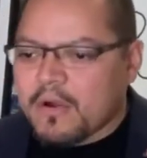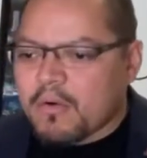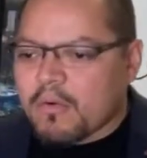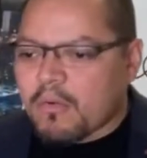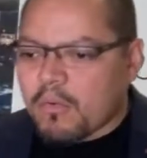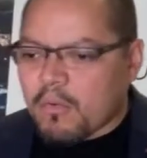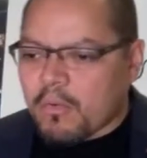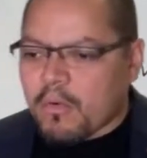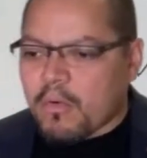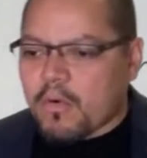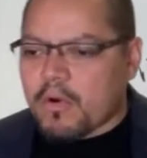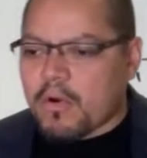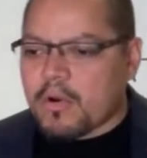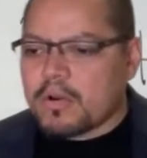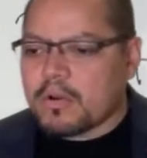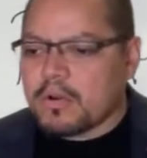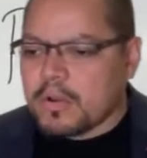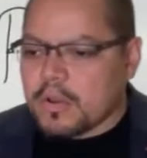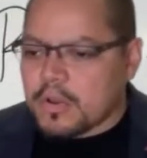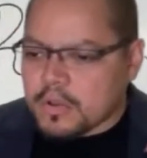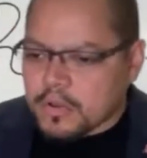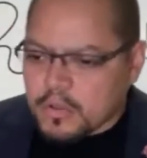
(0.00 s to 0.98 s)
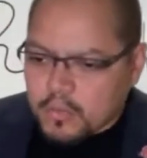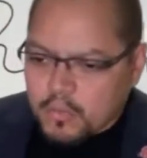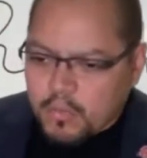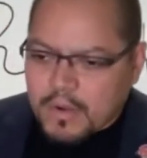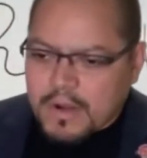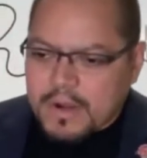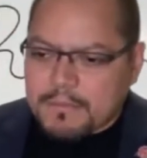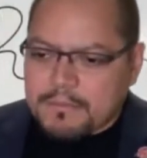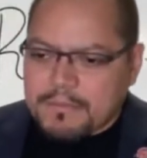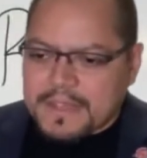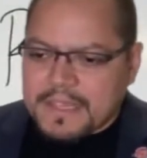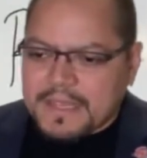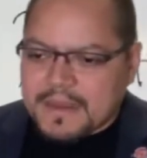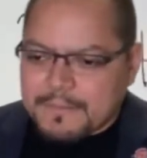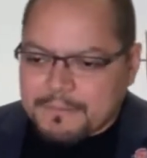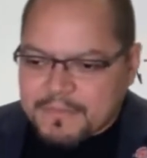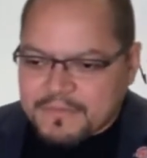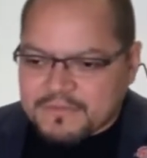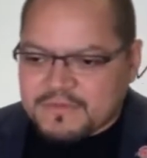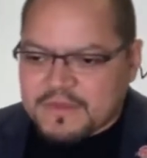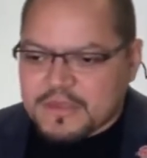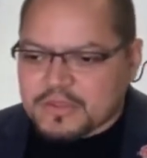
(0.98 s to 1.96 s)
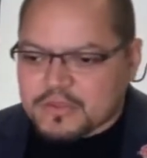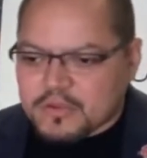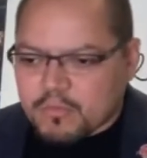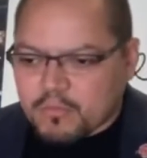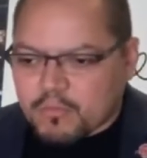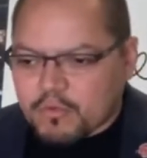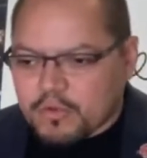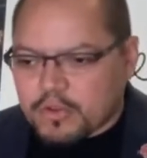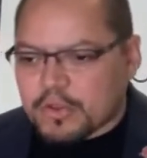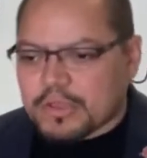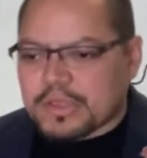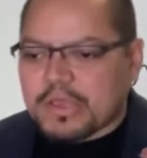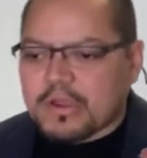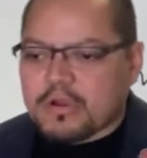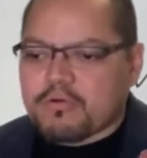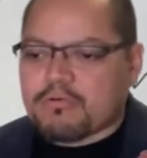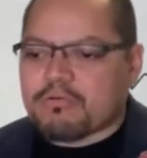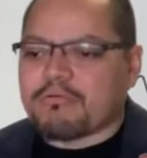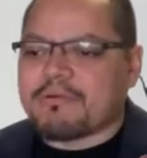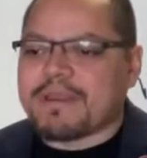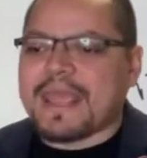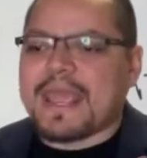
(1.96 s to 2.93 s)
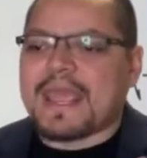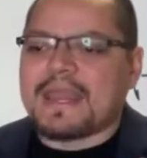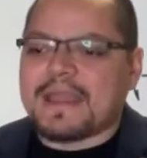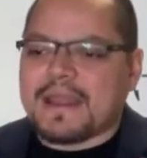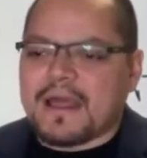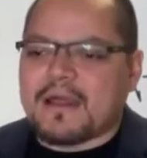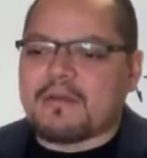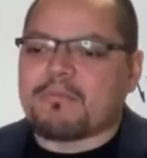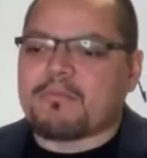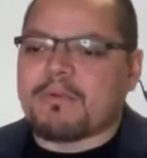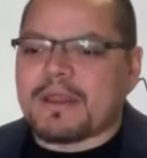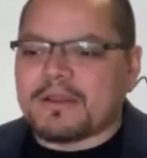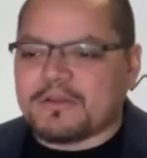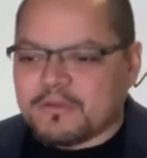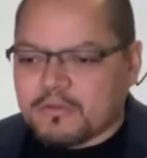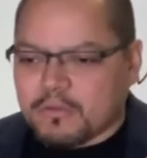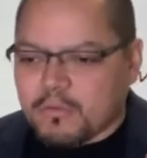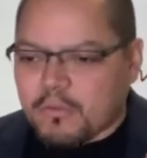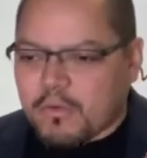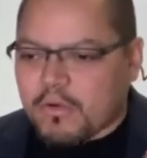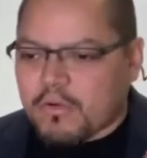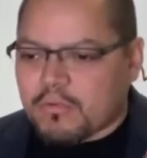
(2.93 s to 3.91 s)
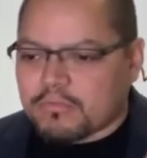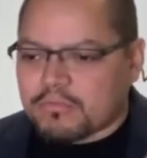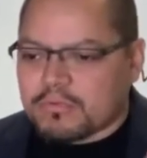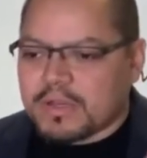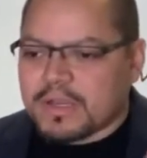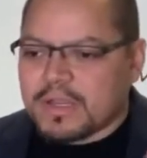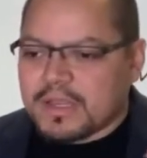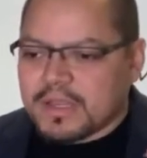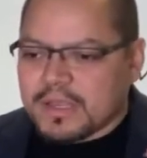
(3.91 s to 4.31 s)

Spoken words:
or you want to be in a position where you can create a rent-to-own